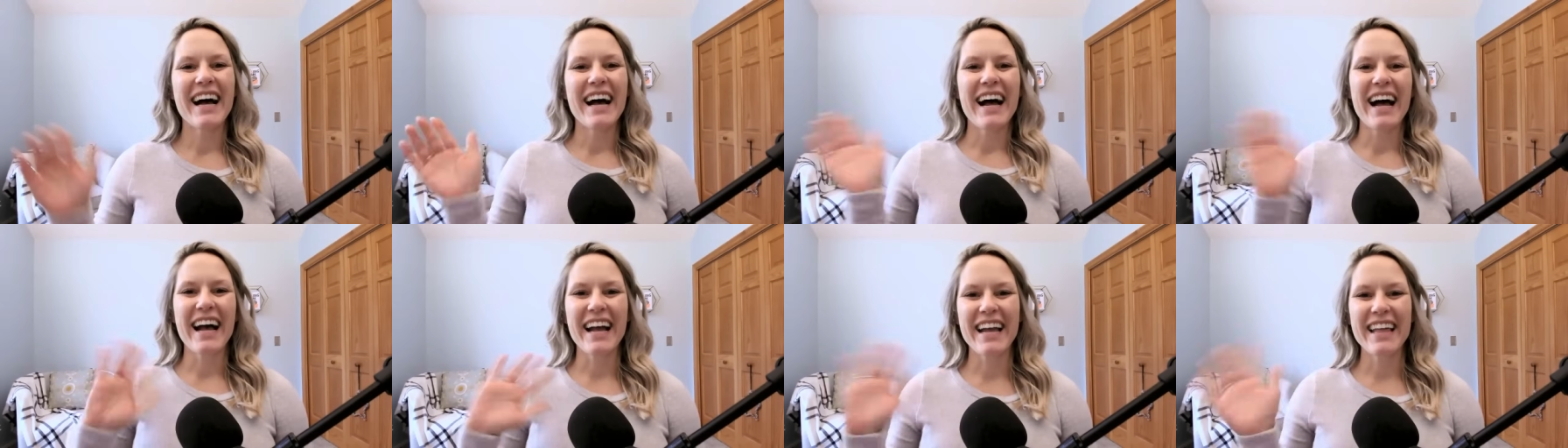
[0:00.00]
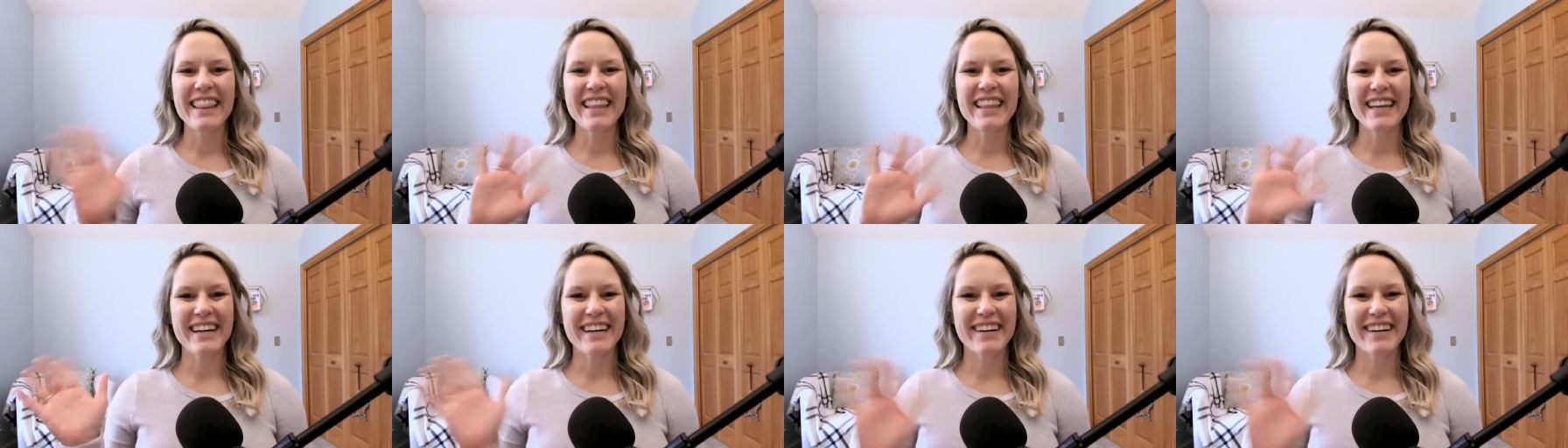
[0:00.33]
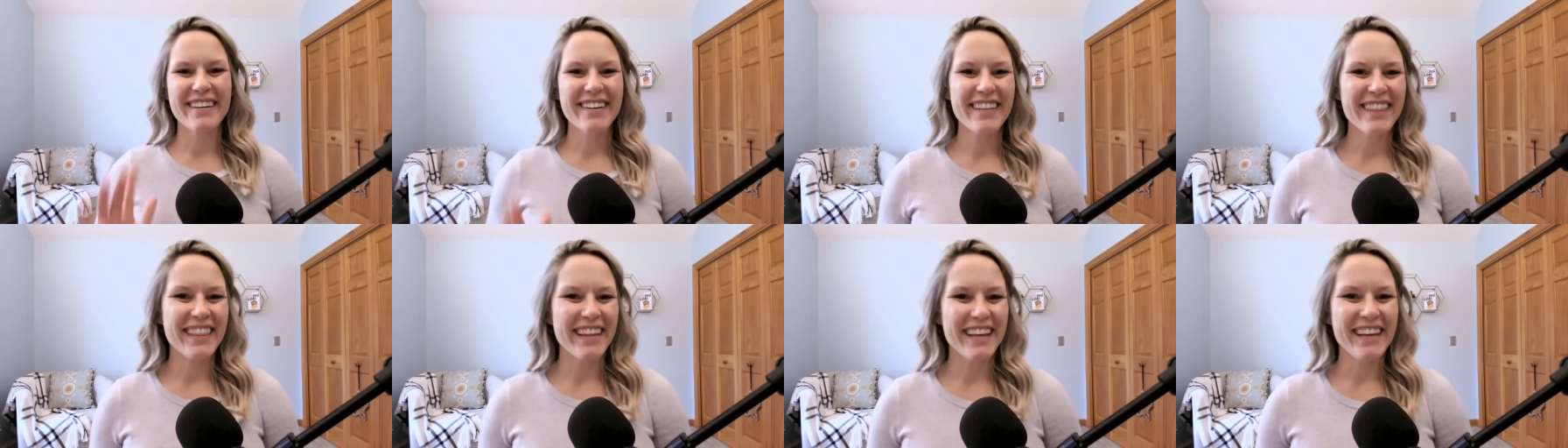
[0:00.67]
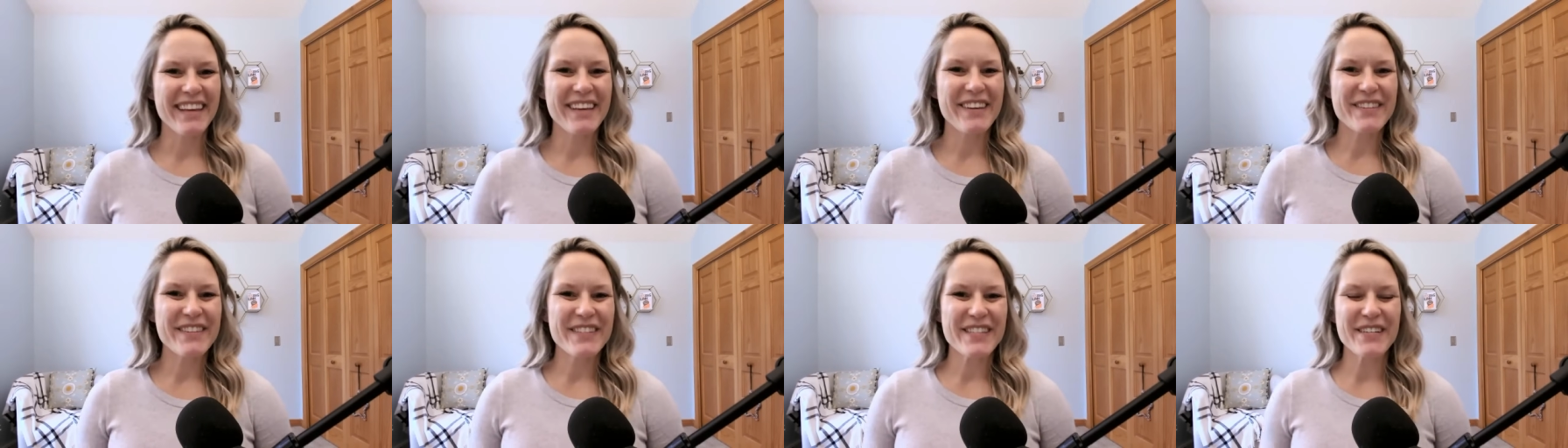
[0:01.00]
Hi there. Thank
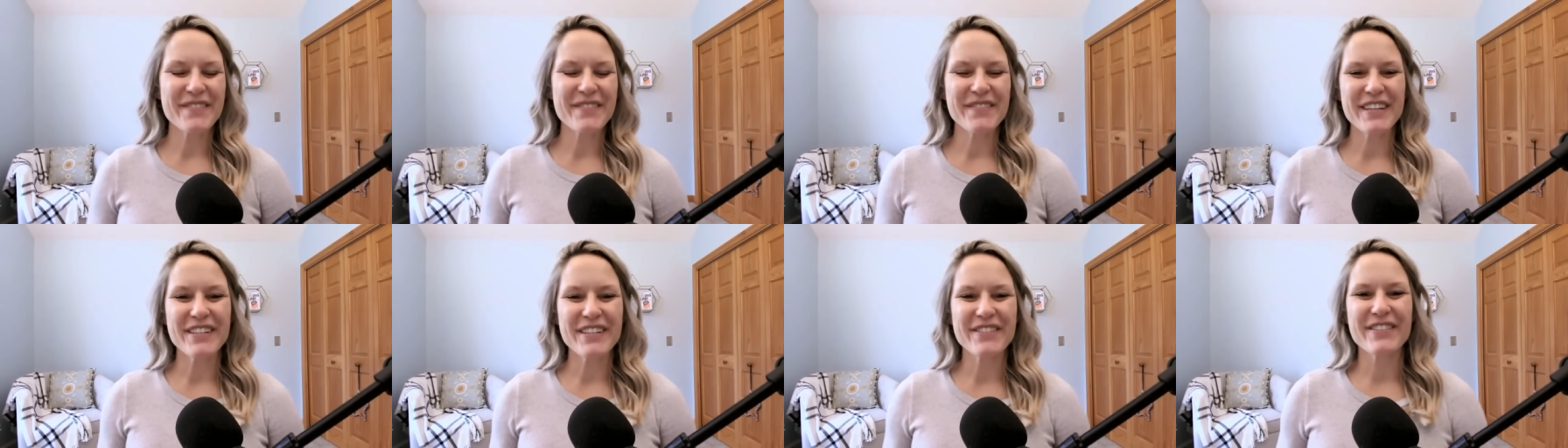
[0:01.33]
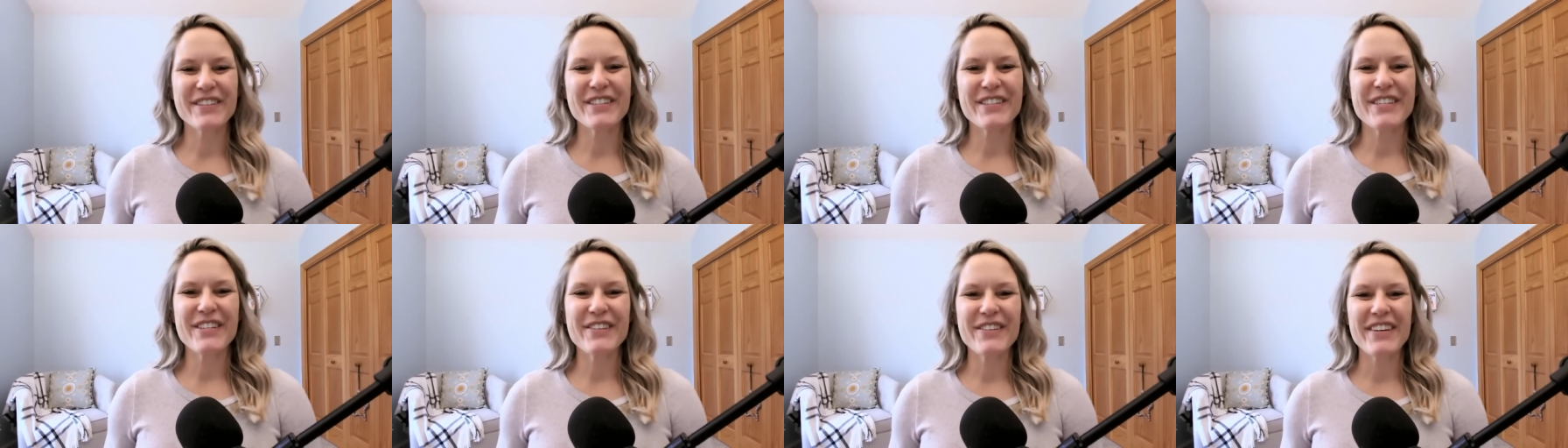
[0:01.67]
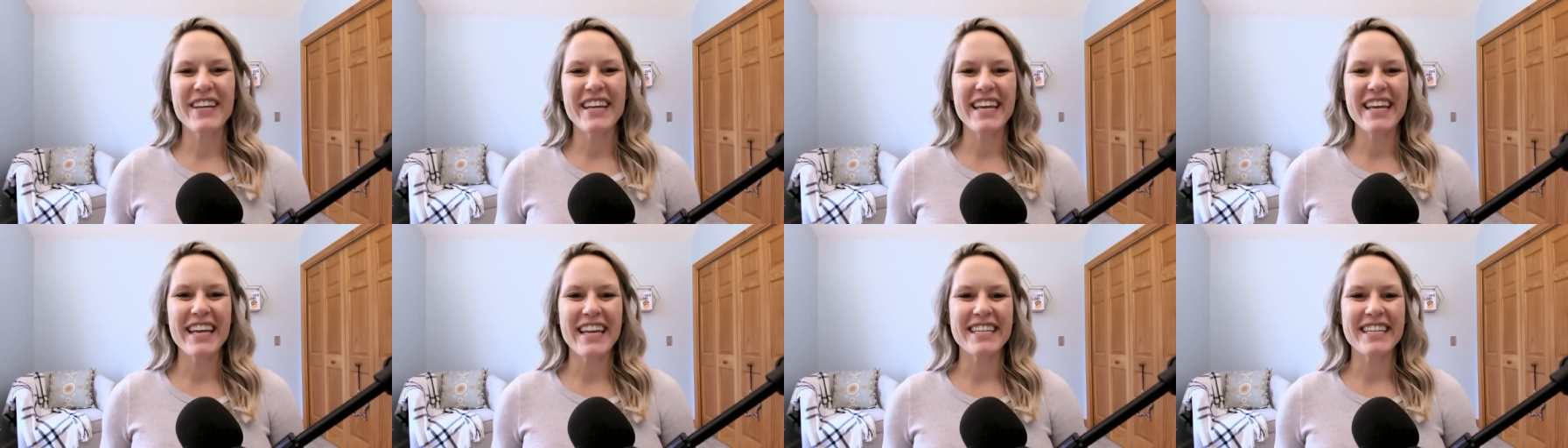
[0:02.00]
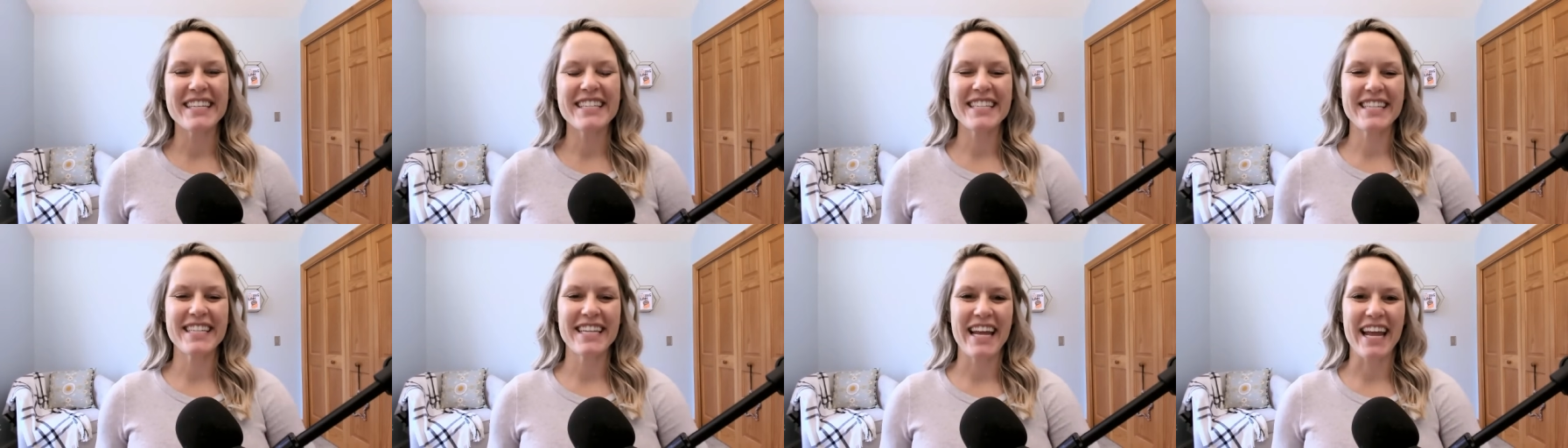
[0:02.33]
you so much for tuning in
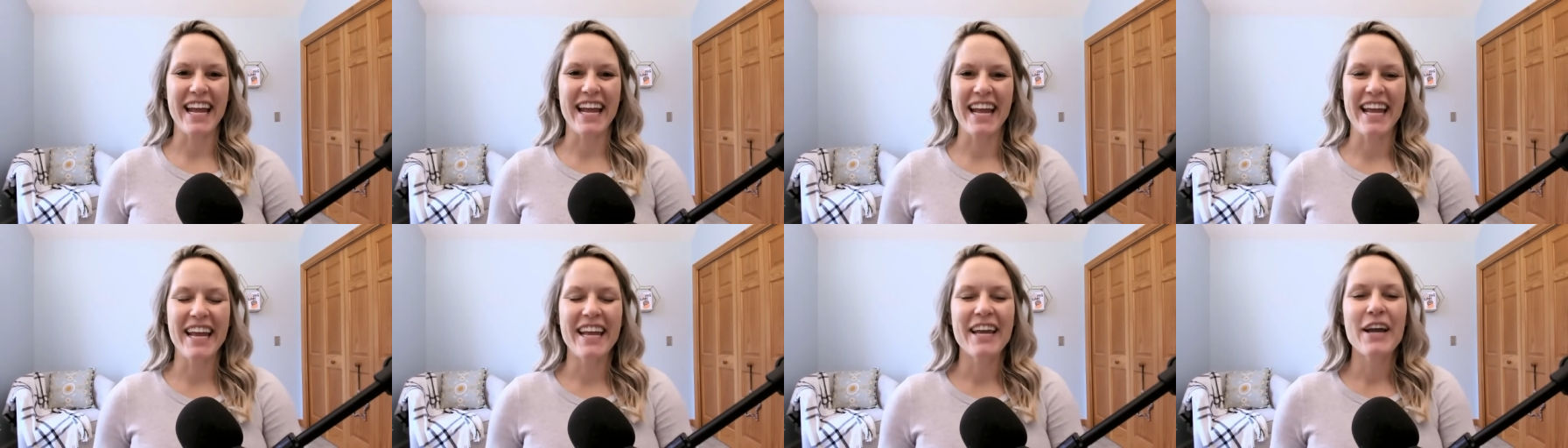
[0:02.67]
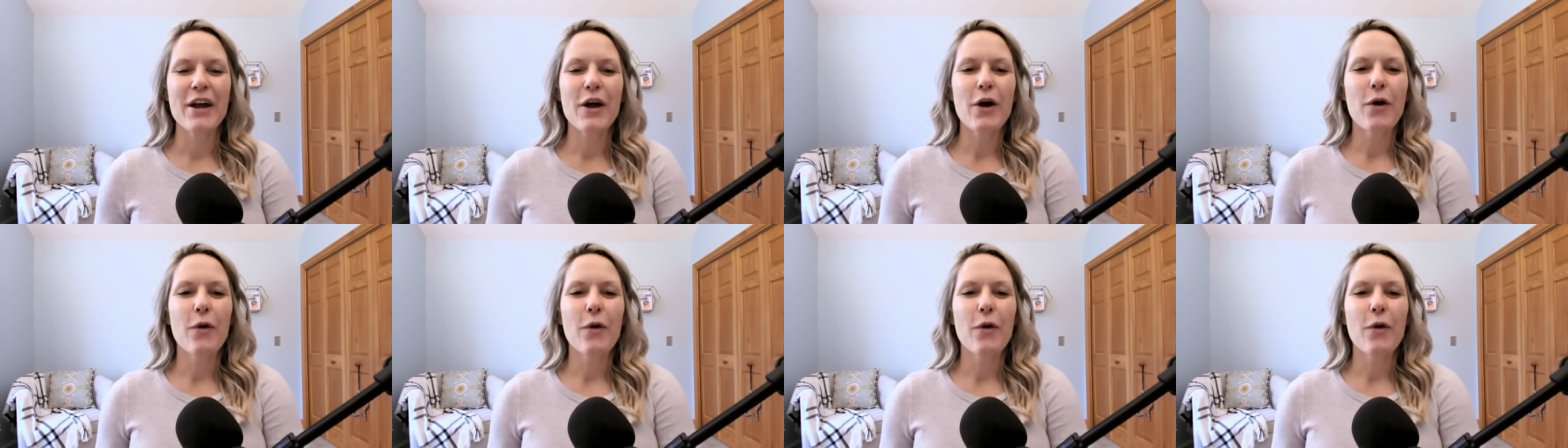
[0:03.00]
today.